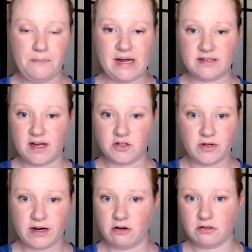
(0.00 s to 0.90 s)
based on
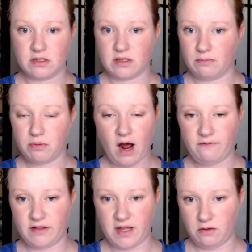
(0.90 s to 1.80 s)
triggers and
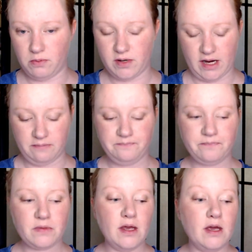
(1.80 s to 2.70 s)
profit that you put in.
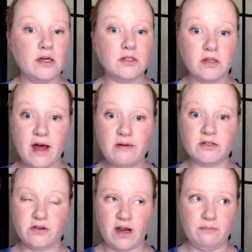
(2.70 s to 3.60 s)
So that was
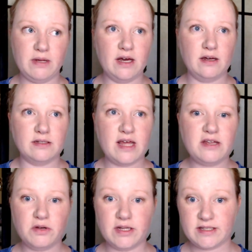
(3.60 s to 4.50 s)
great because then
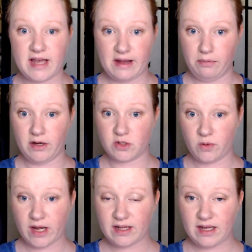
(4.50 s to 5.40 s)
you can scan books
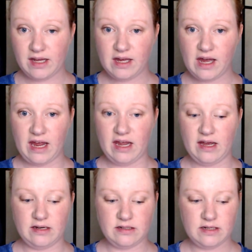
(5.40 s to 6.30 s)
quickly,
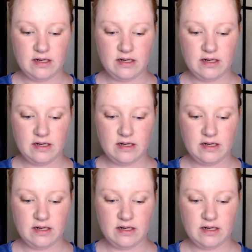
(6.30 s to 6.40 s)
and